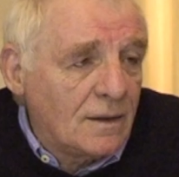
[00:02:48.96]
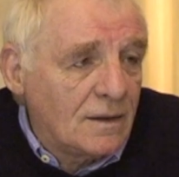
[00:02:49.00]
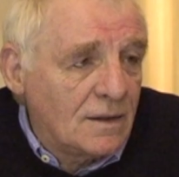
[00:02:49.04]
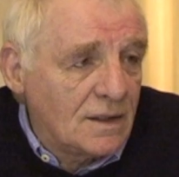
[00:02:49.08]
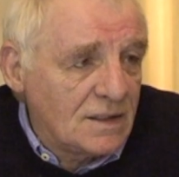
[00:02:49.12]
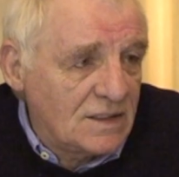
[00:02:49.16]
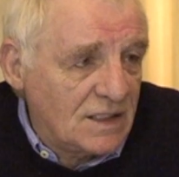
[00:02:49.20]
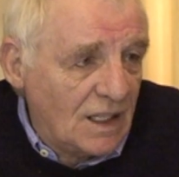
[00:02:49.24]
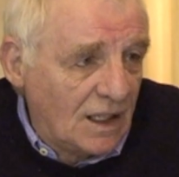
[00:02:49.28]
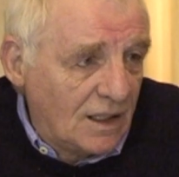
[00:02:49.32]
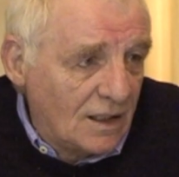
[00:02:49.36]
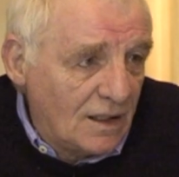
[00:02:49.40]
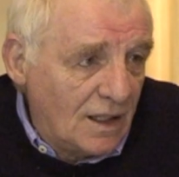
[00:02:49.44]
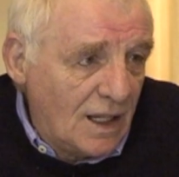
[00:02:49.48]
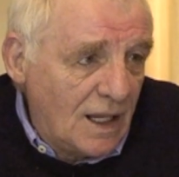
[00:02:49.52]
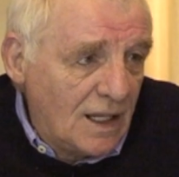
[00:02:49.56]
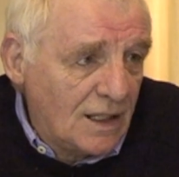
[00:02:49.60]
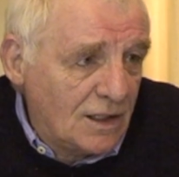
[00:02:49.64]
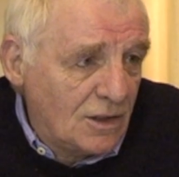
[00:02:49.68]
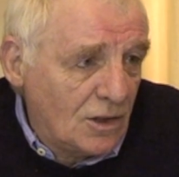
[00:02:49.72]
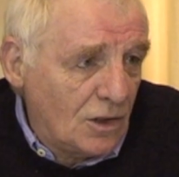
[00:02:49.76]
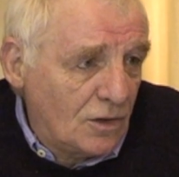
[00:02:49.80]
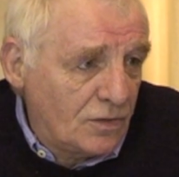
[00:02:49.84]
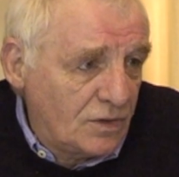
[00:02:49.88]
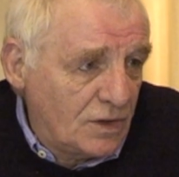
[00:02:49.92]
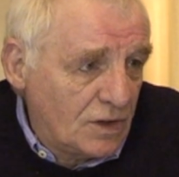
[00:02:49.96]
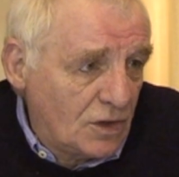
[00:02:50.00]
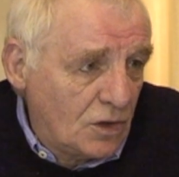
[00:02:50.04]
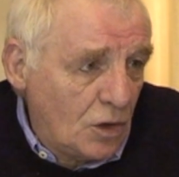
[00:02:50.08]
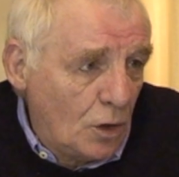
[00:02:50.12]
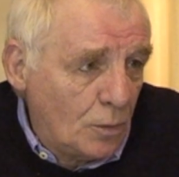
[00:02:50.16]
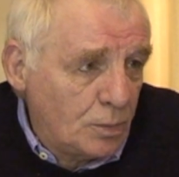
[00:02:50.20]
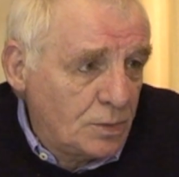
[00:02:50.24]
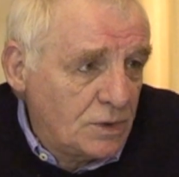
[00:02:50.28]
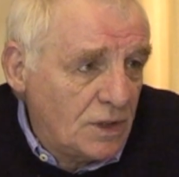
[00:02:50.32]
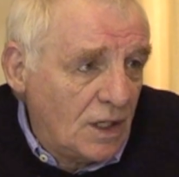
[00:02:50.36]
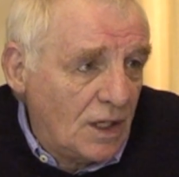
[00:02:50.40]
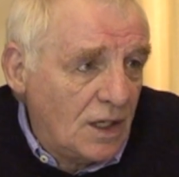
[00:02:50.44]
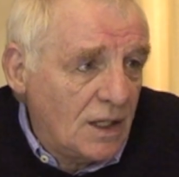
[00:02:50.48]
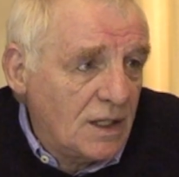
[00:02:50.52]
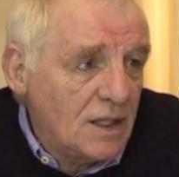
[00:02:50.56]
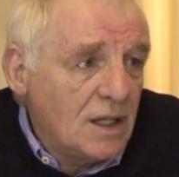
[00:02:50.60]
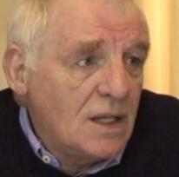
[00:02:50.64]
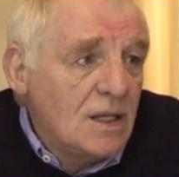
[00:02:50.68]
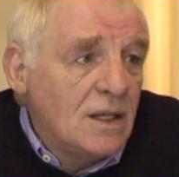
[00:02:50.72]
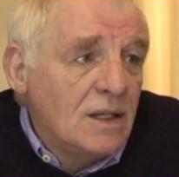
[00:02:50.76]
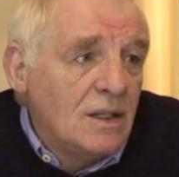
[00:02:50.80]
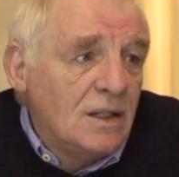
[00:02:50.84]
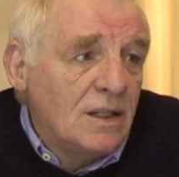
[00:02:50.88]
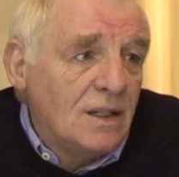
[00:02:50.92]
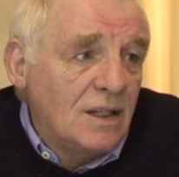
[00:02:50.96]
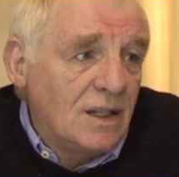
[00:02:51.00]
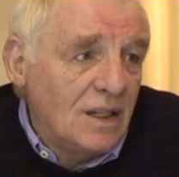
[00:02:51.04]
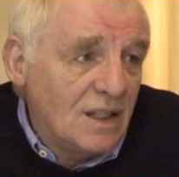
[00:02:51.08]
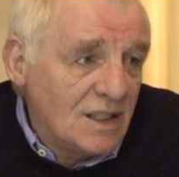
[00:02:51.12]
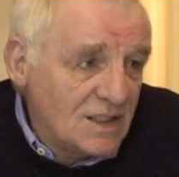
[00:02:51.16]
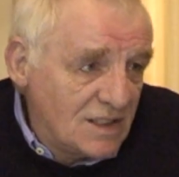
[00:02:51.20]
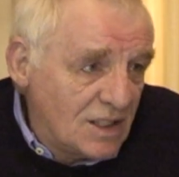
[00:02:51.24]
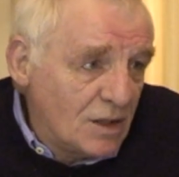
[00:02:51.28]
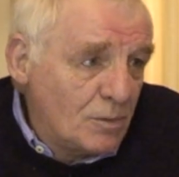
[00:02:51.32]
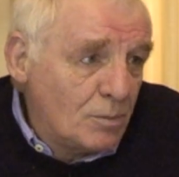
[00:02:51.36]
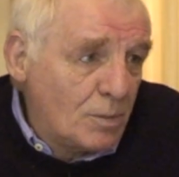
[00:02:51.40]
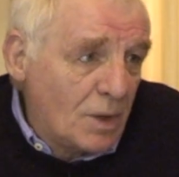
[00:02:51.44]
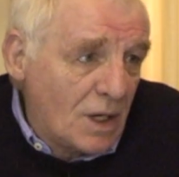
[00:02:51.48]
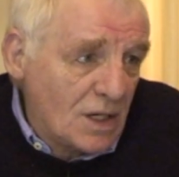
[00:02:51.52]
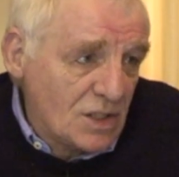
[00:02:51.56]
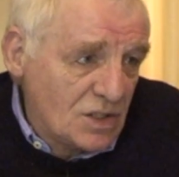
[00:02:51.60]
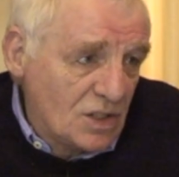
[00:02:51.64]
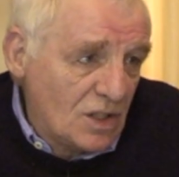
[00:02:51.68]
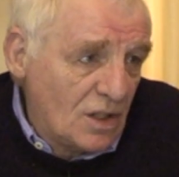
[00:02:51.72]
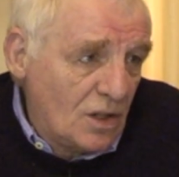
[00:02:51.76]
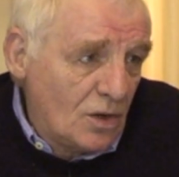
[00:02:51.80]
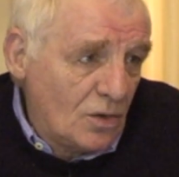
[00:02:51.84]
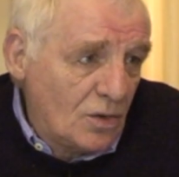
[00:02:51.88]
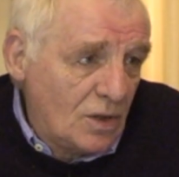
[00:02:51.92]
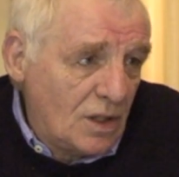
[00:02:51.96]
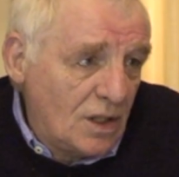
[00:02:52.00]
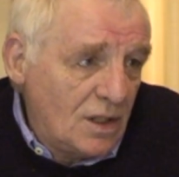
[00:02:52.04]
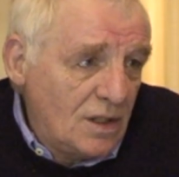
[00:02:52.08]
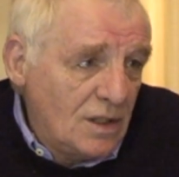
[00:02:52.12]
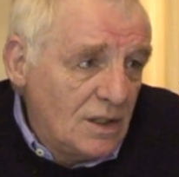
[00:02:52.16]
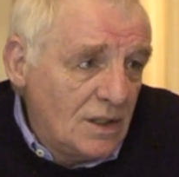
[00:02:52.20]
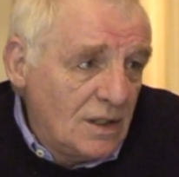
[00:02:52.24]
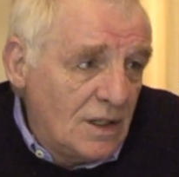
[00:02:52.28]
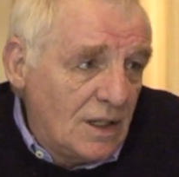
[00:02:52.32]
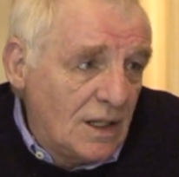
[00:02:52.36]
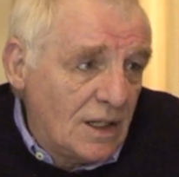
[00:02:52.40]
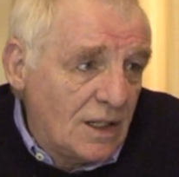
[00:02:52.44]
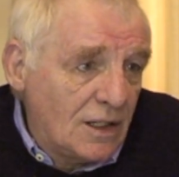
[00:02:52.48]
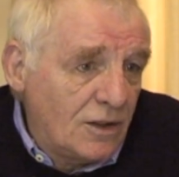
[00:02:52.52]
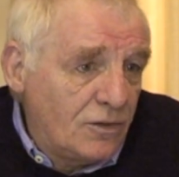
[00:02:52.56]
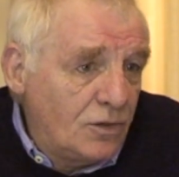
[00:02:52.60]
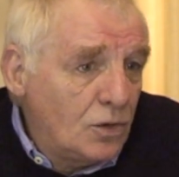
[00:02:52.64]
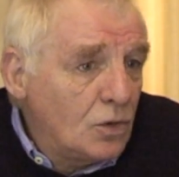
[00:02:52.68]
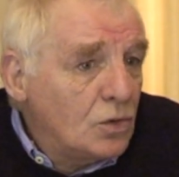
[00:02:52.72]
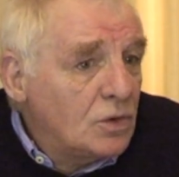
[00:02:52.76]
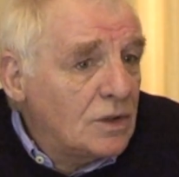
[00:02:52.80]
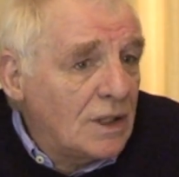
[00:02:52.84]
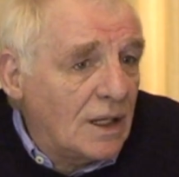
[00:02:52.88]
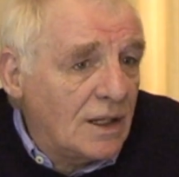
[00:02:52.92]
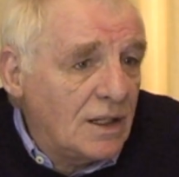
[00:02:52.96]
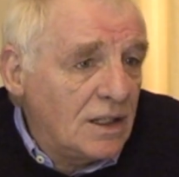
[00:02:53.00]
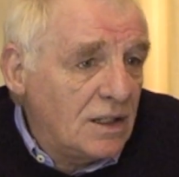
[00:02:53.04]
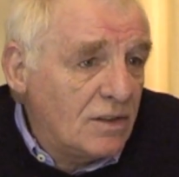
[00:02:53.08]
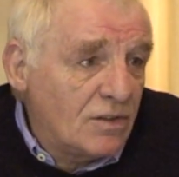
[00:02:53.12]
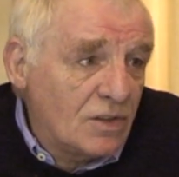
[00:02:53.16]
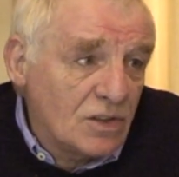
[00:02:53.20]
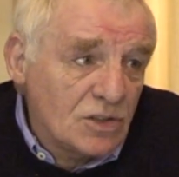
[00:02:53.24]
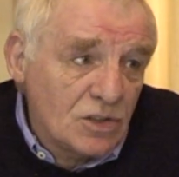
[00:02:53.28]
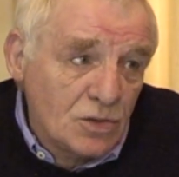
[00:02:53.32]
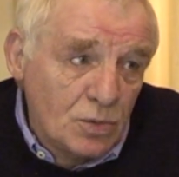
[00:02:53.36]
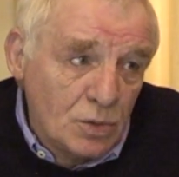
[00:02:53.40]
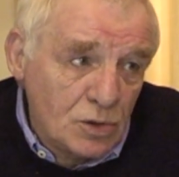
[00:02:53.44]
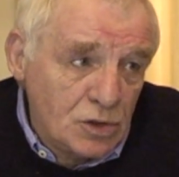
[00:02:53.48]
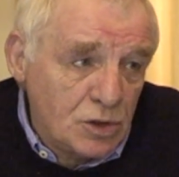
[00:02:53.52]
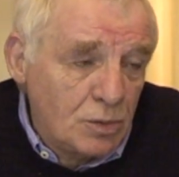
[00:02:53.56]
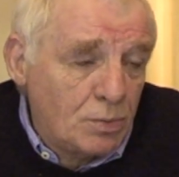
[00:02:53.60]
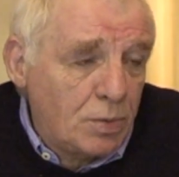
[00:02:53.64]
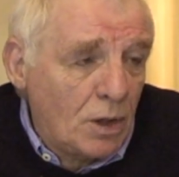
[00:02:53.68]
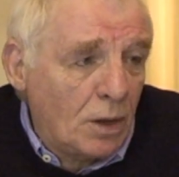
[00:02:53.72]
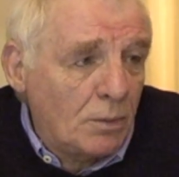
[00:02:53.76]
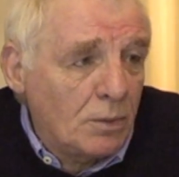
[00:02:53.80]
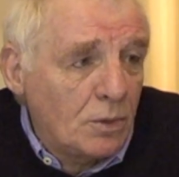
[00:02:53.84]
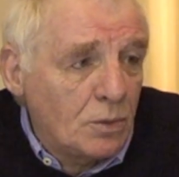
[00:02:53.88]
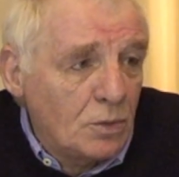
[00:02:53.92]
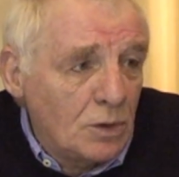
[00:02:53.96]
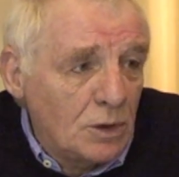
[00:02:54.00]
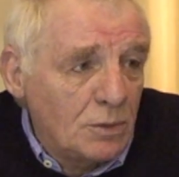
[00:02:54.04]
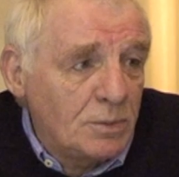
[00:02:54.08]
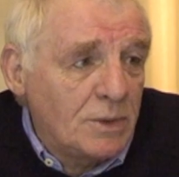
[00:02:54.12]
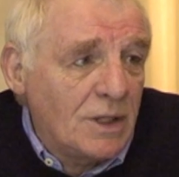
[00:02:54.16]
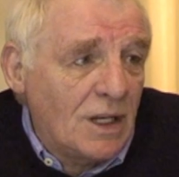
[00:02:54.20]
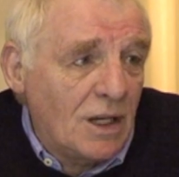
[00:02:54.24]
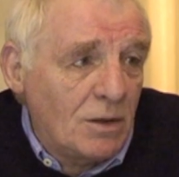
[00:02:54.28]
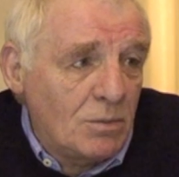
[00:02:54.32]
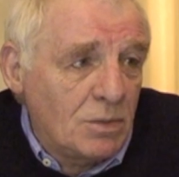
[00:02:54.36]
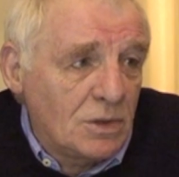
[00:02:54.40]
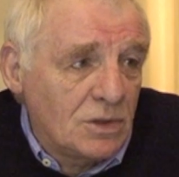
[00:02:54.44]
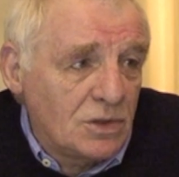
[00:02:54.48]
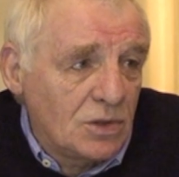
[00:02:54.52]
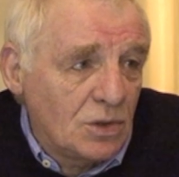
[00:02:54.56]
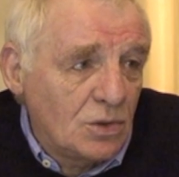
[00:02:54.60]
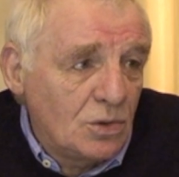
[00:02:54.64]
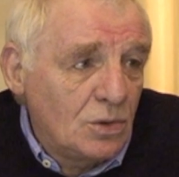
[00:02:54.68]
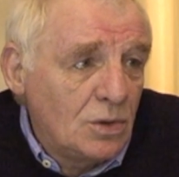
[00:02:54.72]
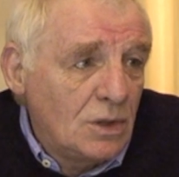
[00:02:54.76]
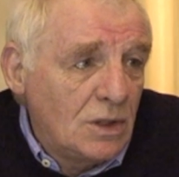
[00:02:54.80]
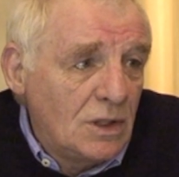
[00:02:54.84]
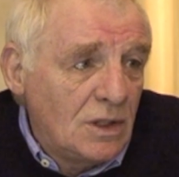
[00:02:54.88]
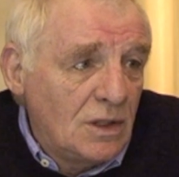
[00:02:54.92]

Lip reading: The second leg of the cup tie is in Barcelona, and if you can get evens, which you probably will be able to,